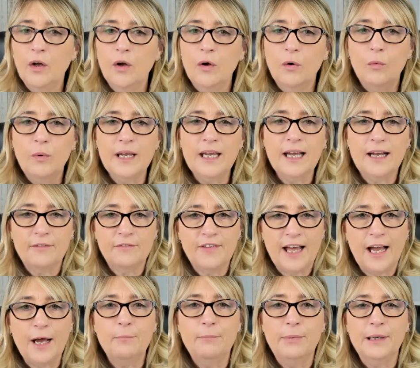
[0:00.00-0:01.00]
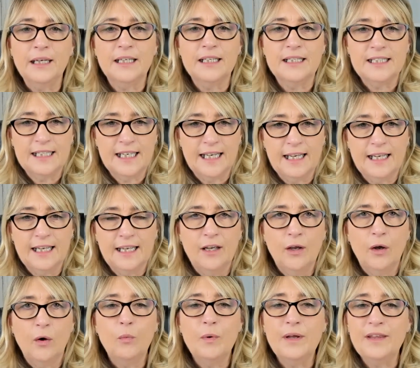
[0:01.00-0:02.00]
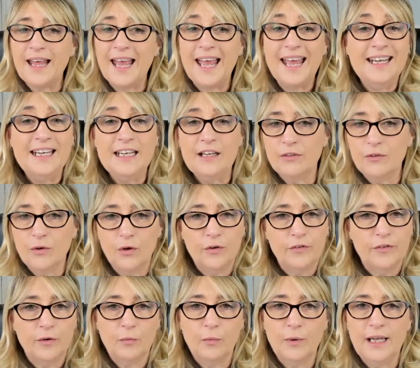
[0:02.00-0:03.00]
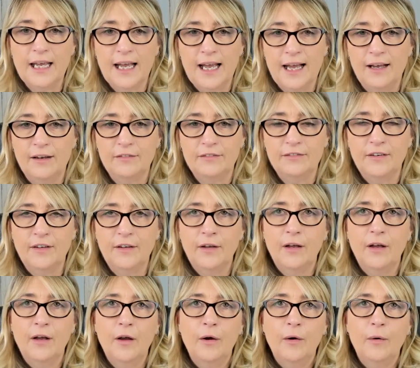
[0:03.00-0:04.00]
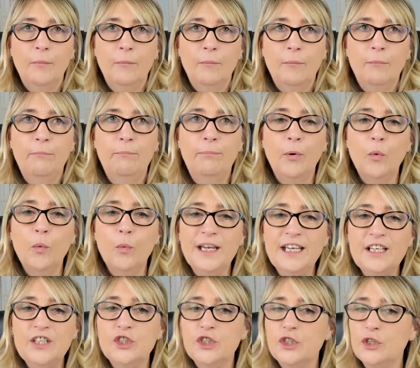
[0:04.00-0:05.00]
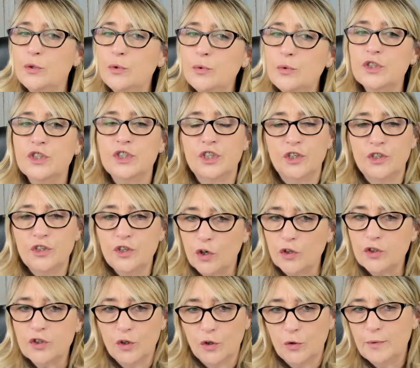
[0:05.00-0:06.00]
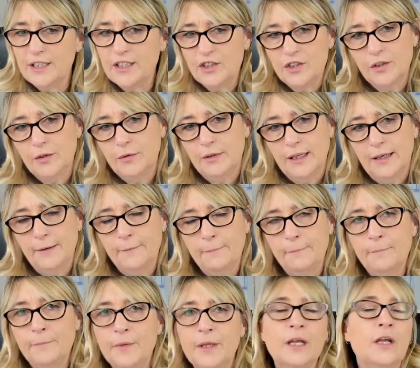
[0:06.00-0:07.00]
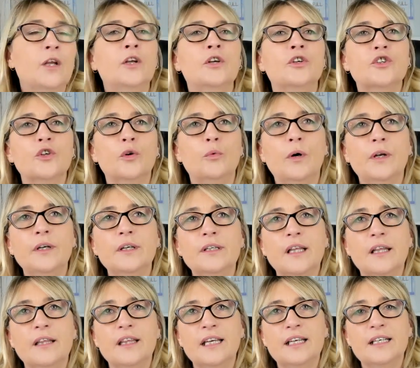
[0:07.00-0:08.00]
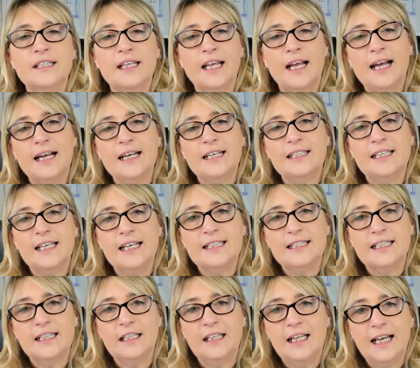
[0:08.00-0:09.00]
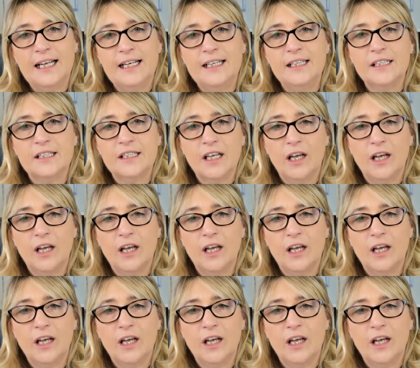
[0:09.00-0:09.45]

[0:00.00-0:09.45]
We have that ability with any thought that we have, but we choose to not always do that. So one of the things that I say to clients